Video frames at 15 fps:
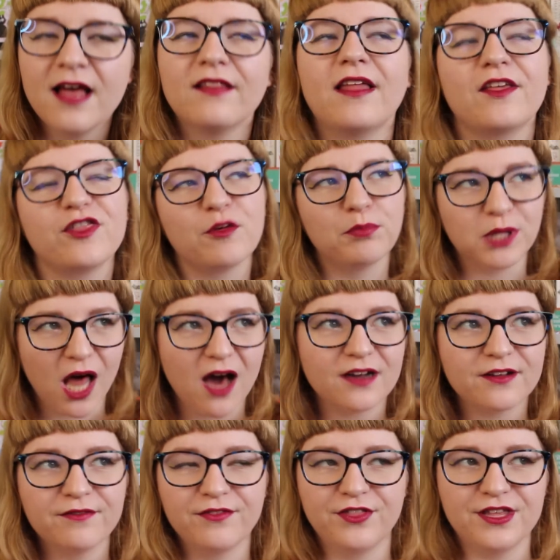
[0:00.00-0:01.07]
The plot
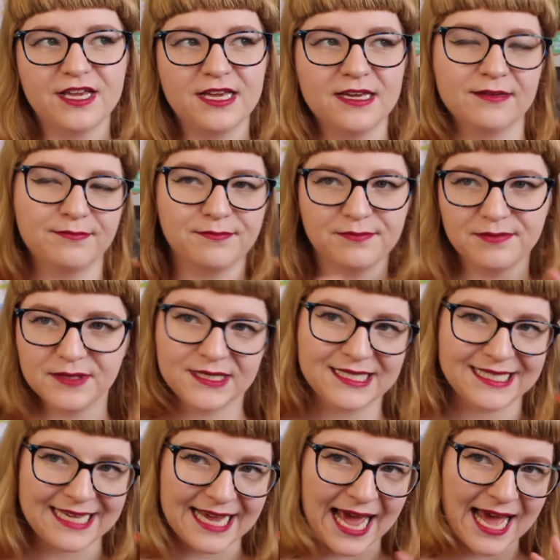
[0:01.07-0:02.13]
of the
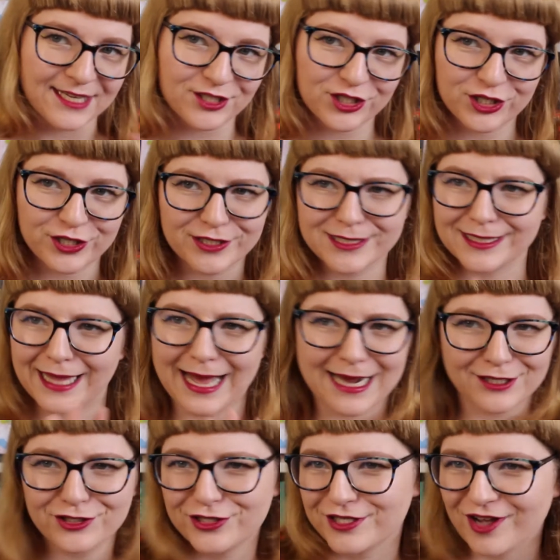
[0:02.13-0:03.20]
sketch /
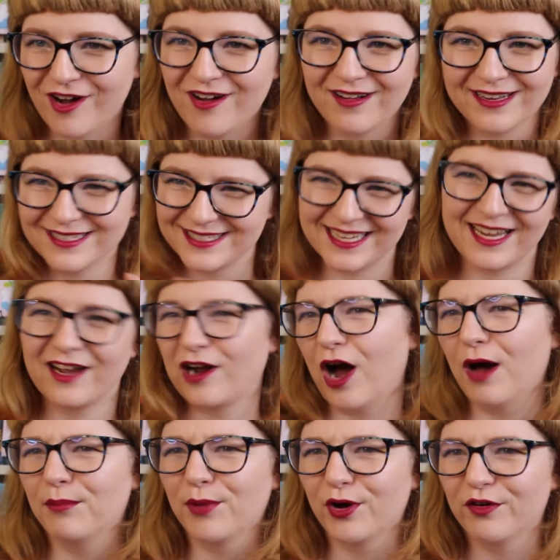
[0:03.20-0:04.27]
song, it's like a
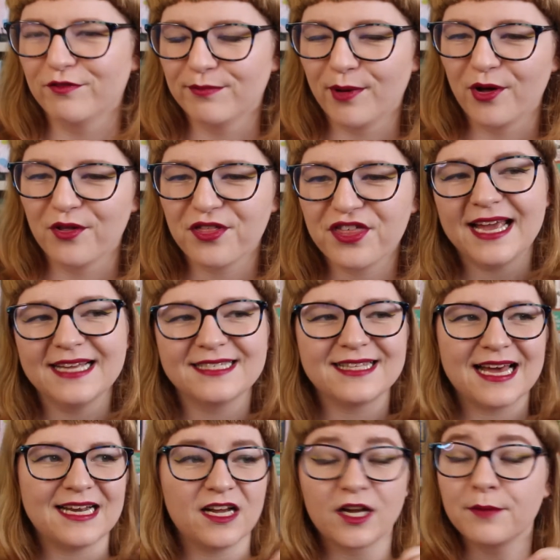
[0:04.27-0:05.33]
combo of both, is
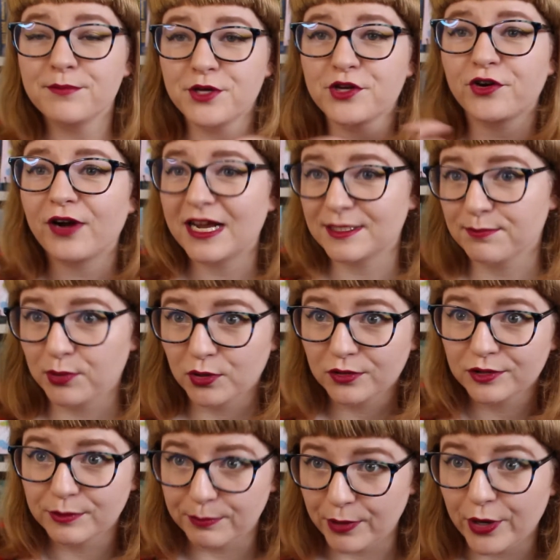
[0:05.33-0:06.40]
that a computer has
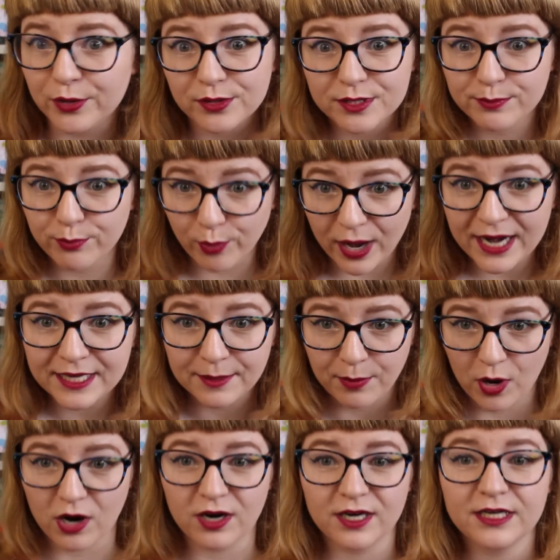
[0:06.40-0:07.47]
pulled Bo's brain
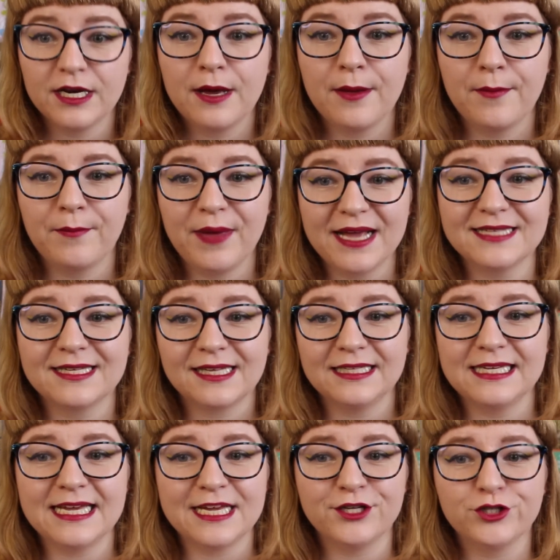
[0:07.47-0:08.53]
apart
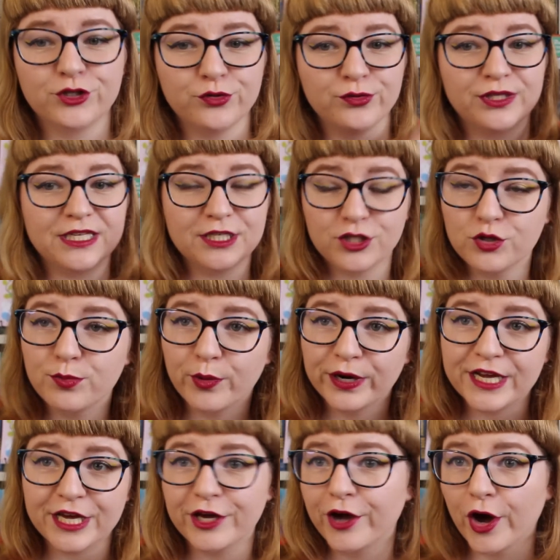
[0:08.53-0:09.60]
basically into the
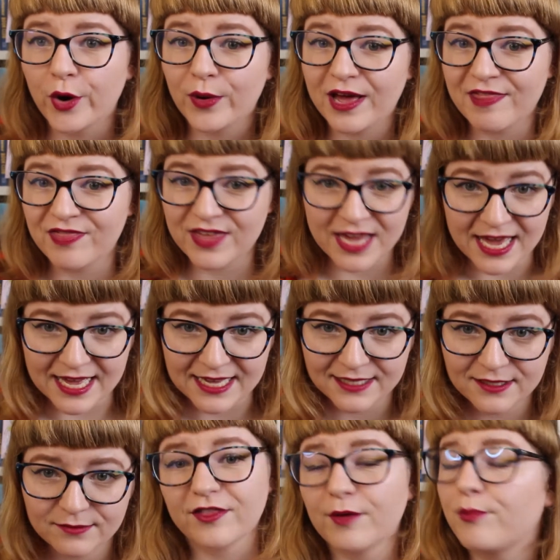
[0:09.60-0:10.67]
superego and the
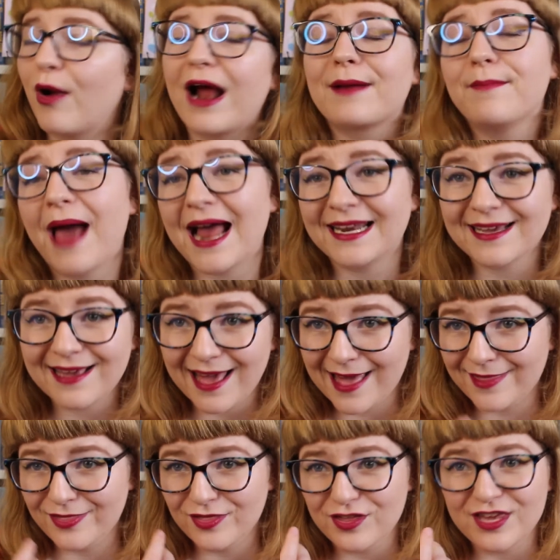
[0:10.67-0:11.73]
id, the pragmatic
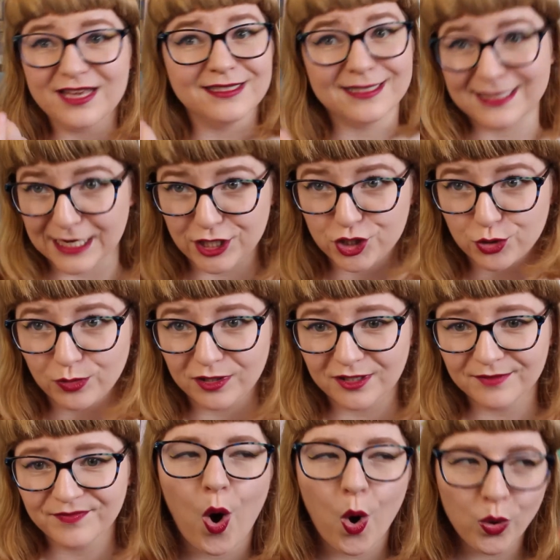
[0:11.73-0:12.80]
and the
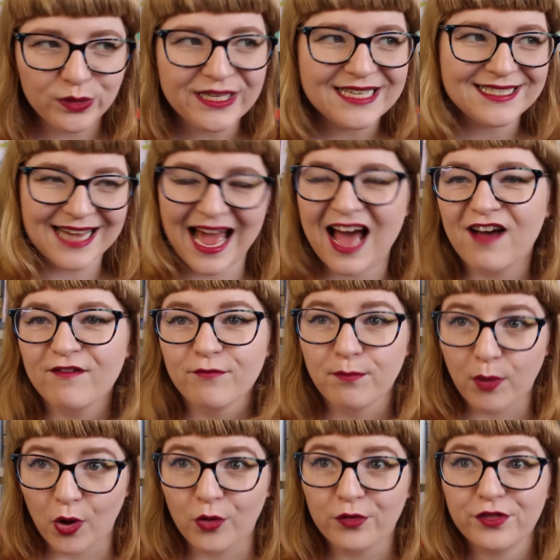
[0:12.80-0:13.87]
instinctual, only to have
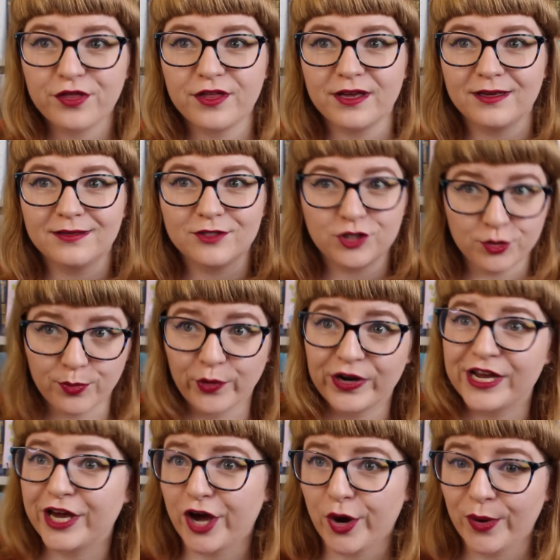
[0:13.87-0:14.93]
both
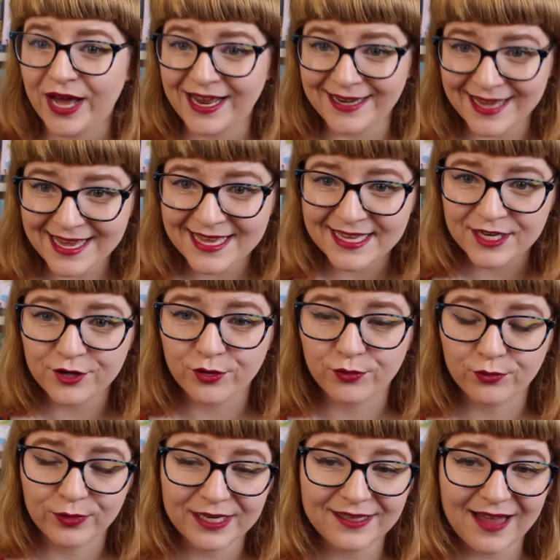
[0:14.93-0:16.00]
superego and id
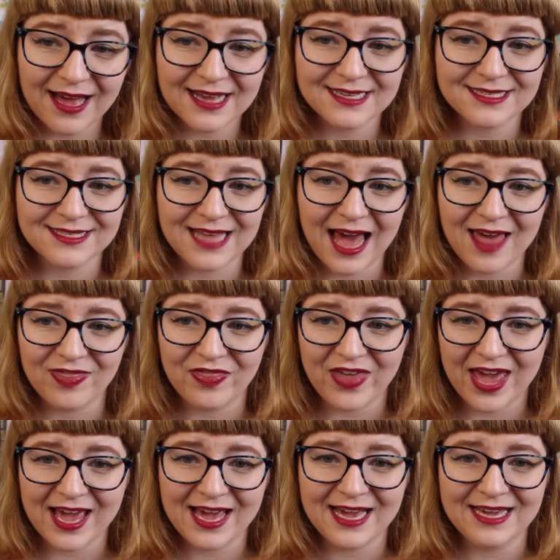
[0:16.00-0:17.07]
realize that
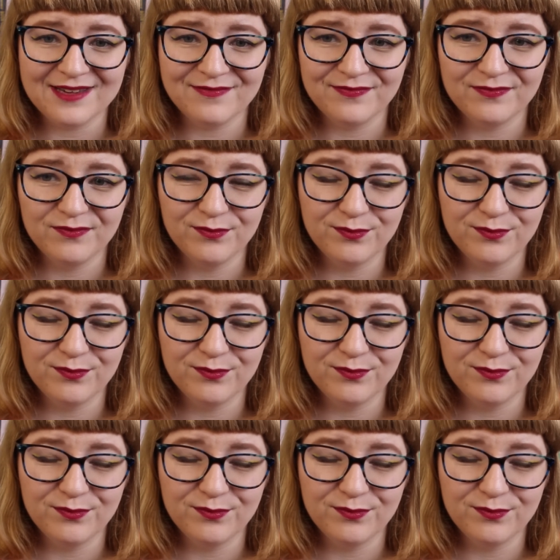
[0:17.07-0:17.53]
they